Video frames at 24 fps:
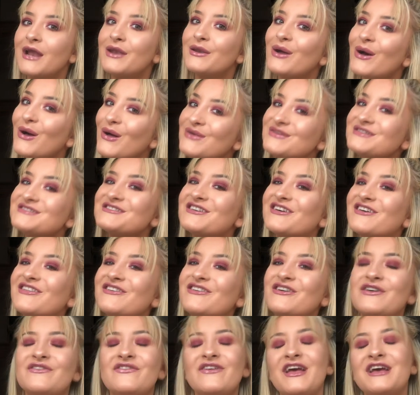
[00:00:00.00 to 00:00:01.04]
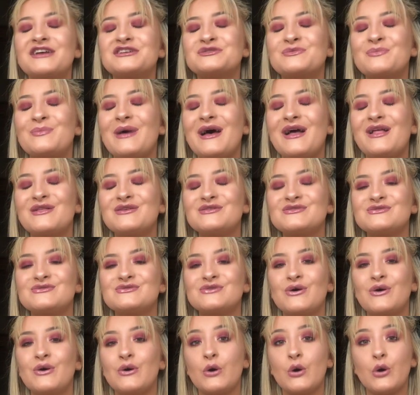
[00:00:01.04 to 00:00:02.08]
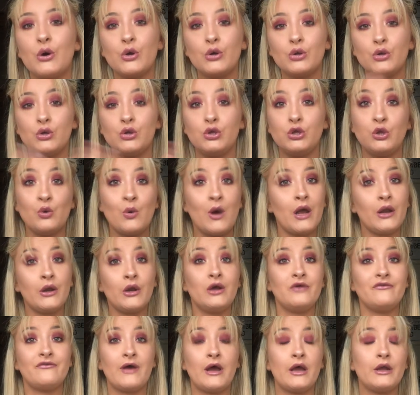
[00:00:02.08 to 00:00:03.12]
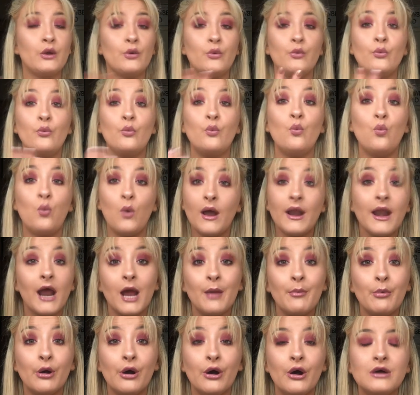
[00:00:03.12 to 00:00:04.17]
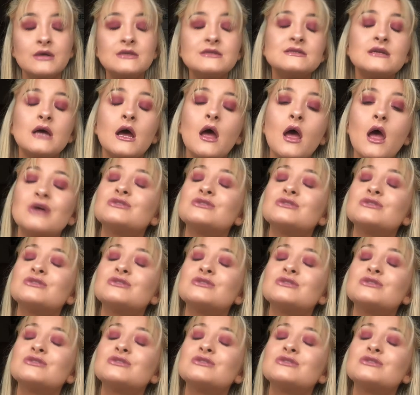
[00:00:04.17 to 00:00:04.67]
and also the notification bell so you are notified when I post.